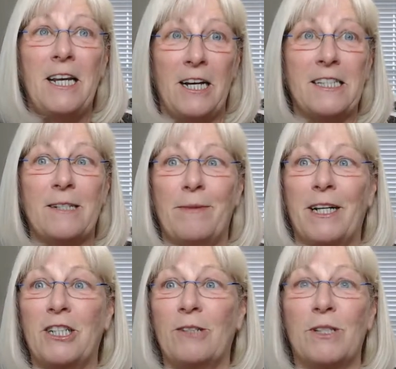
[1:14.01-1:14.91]
Not so
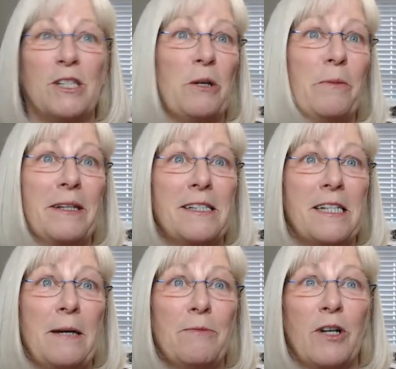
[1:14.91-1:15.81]
much. It was still about the
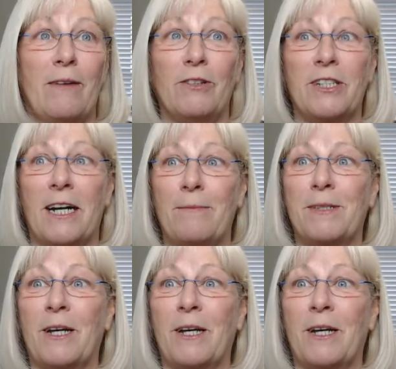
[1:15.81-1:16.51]
same travel time.